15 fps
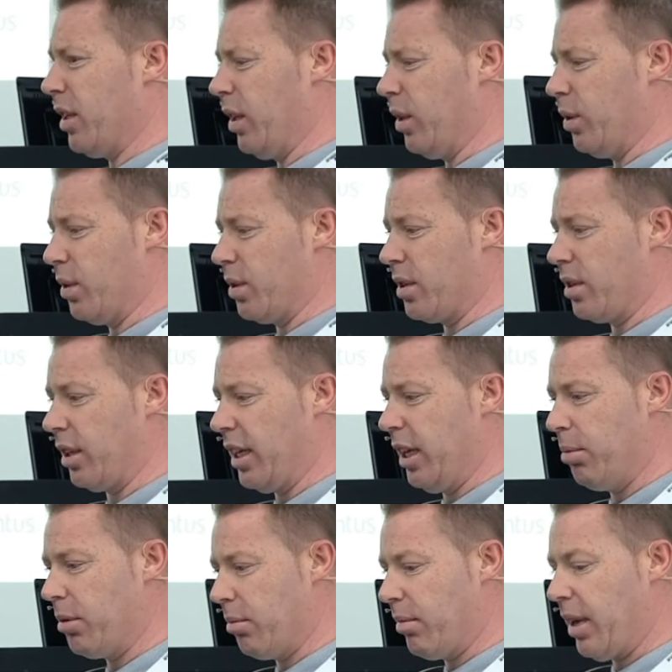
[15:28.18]
to use. I
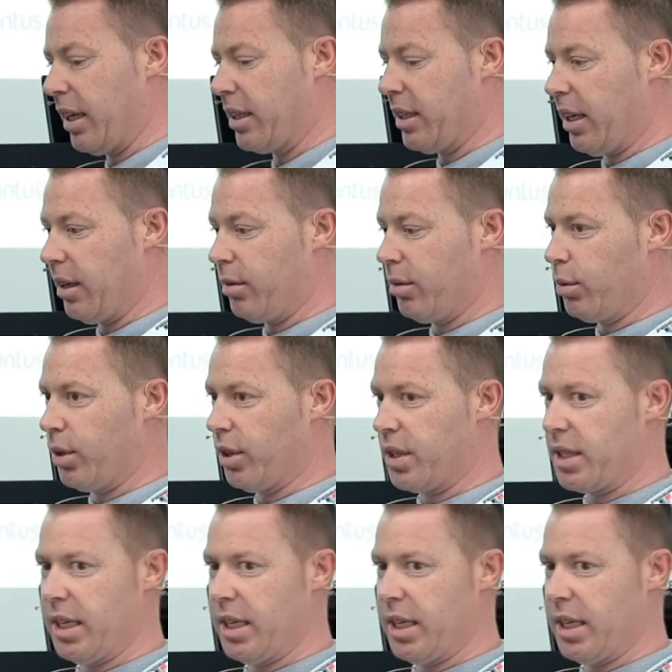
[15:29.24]
keep coming back to that word